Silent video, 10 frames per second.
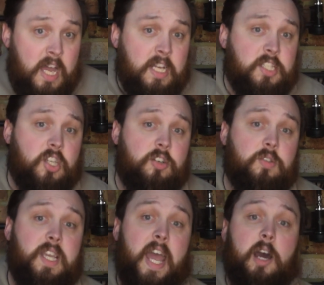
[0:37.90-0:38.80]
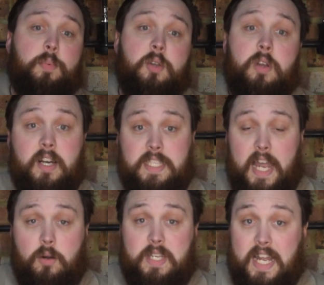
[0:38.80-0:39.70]
So to help you guys
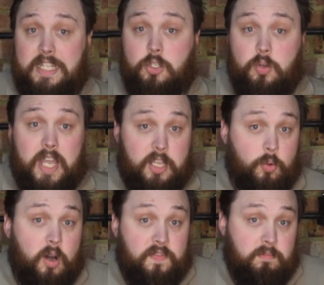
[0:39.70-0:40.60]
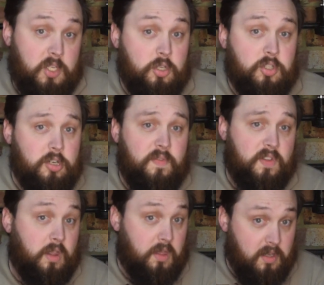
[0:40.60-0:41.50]
out and to get you off YouTube for the
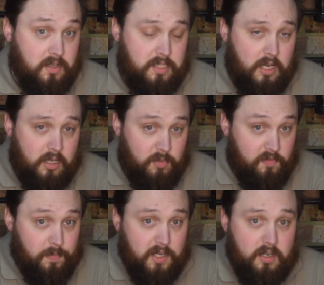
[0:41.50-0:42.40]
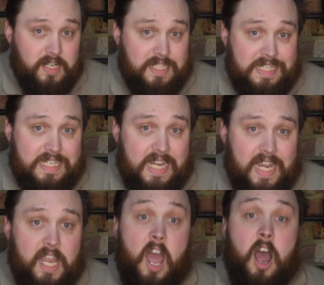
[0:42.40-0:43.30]
third time you've been on it
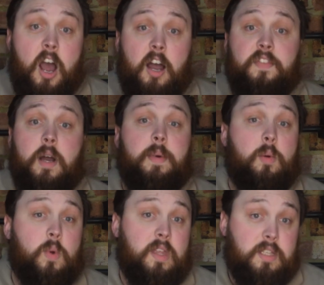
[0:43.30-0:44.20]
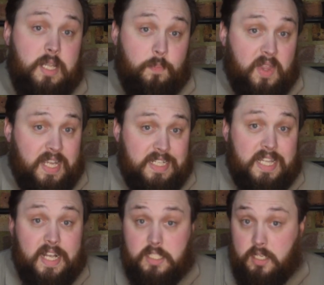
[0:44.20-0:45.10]
today, I've come up with some things
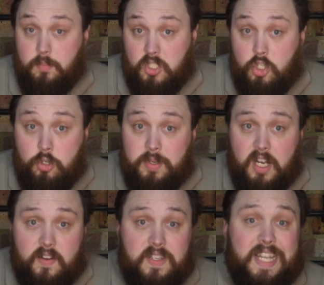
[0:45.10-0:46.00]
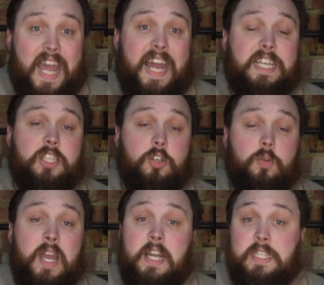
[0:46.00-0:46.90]
that some scuba divers can do
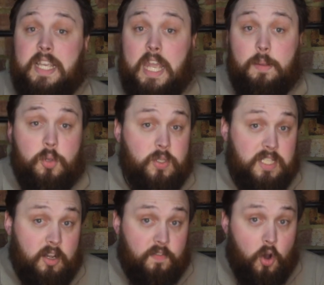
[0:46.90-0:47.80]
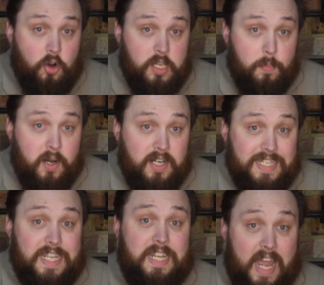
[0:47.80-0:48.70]
to keep yourself occupied
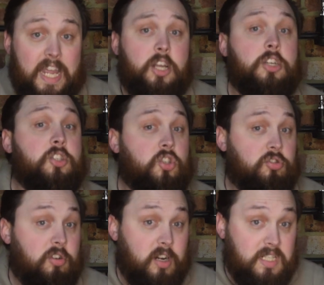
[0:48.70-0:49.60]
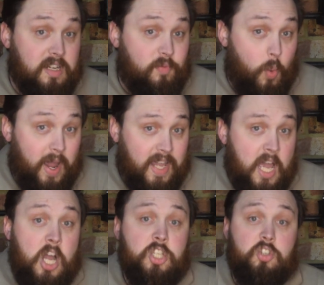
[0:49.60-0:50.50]
in a constructive way
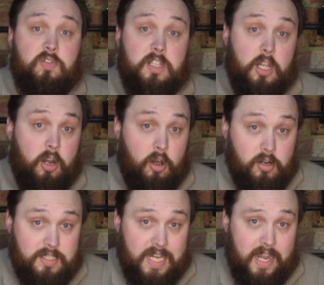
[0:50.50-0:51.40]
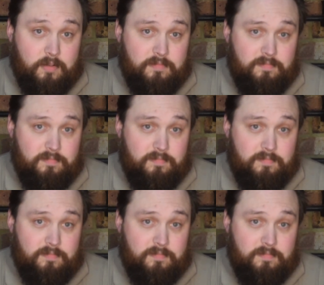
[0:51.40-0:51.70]
during the lockdown.